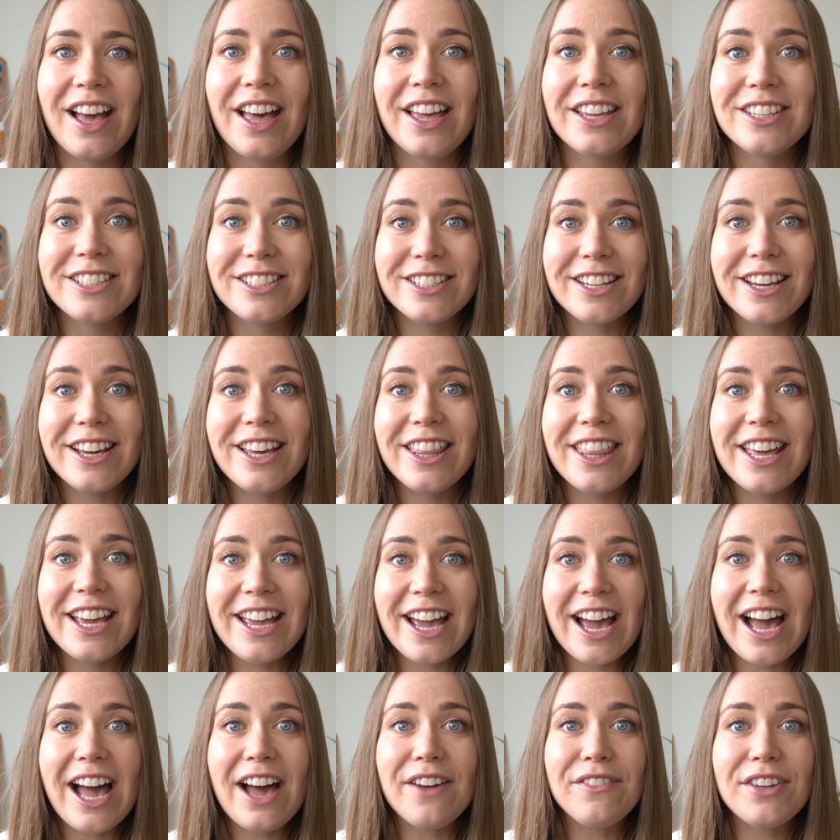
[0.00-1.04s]
So there you
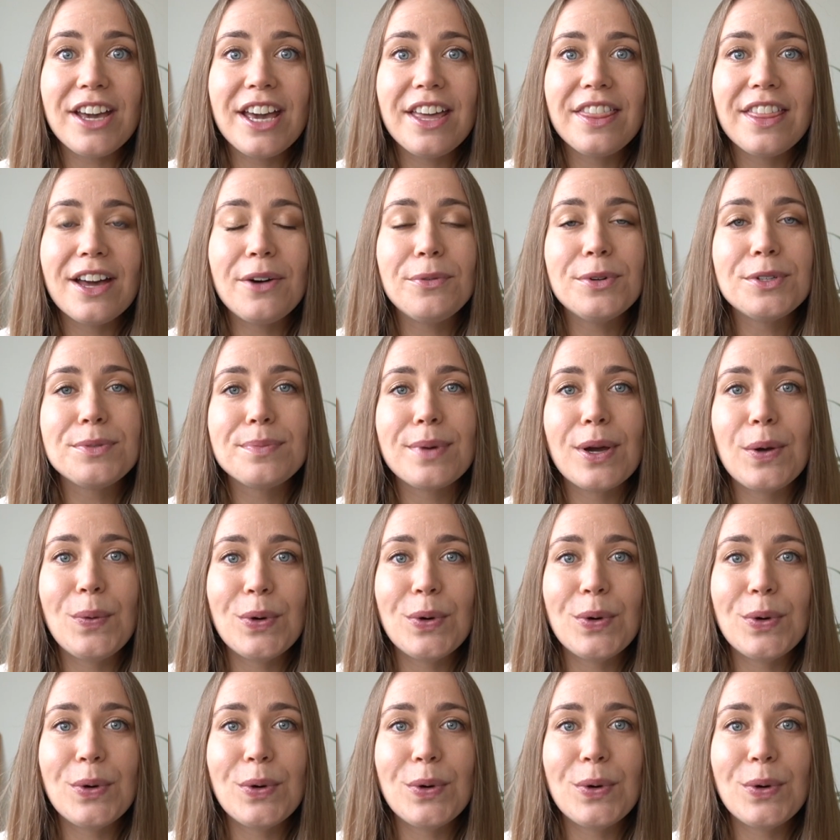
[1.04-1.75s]
have it, that was my